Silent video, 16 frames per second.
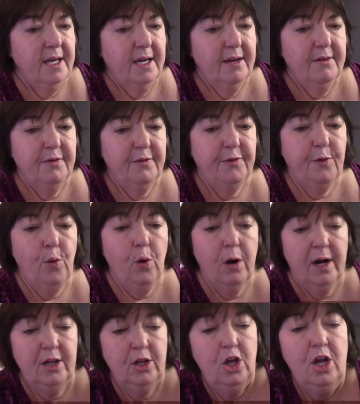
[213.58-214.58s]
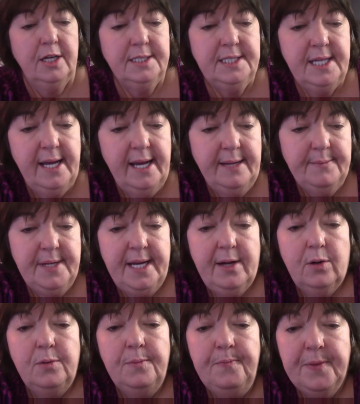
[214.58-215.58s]
For a long time
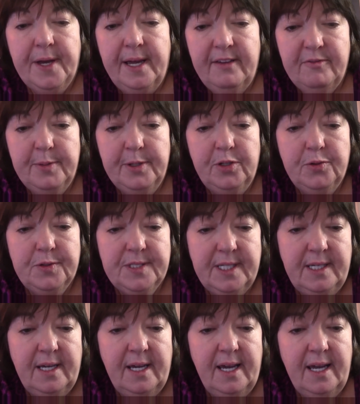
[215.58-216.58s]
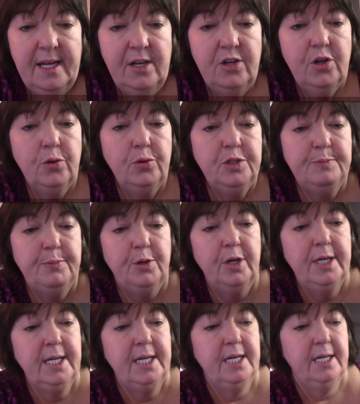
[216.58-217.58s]
now, I have been using a
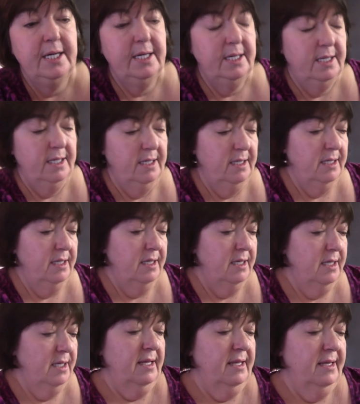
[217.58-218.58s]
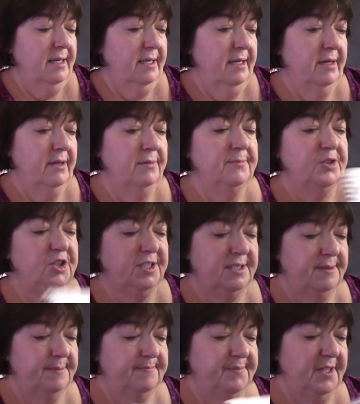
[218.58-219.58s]
notebook. You know,
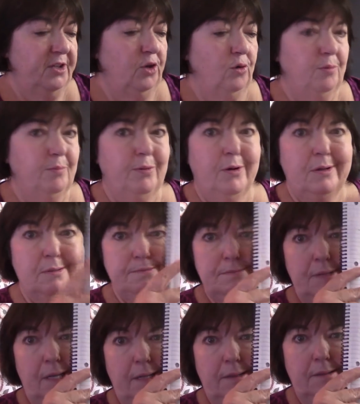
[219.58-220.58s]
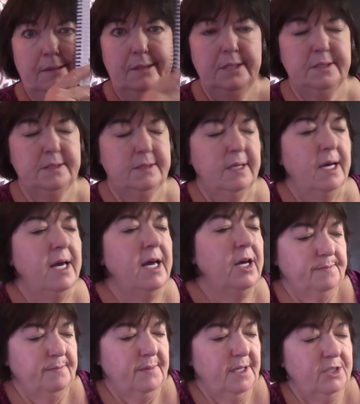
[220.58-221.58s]
just a notebook like this
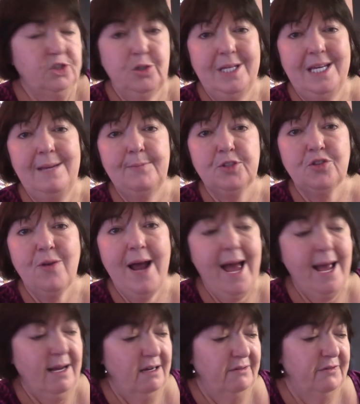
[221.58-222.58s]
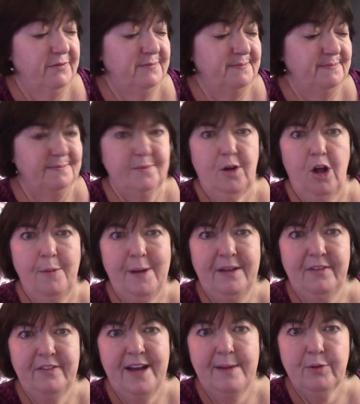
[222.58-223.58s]
to keep track of all
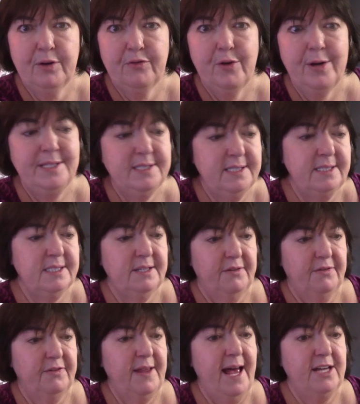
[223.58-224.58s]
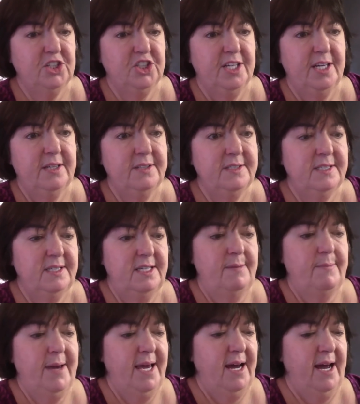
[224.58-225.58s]
my fabric frenzies, flash sales,
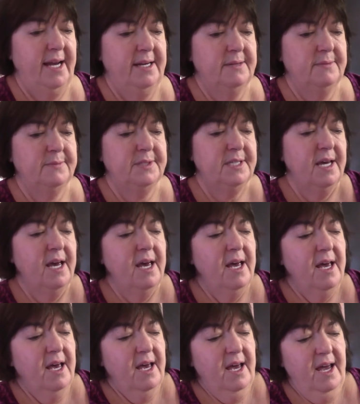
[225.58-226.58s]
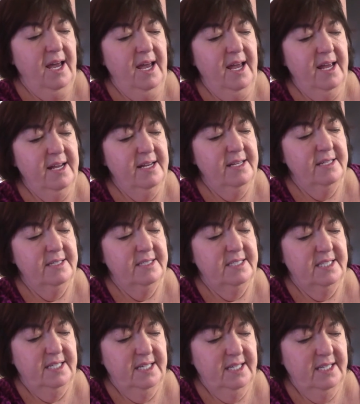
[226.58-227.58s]
eBay items.
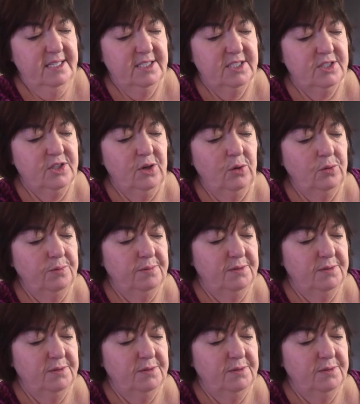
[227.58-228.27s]
And it's so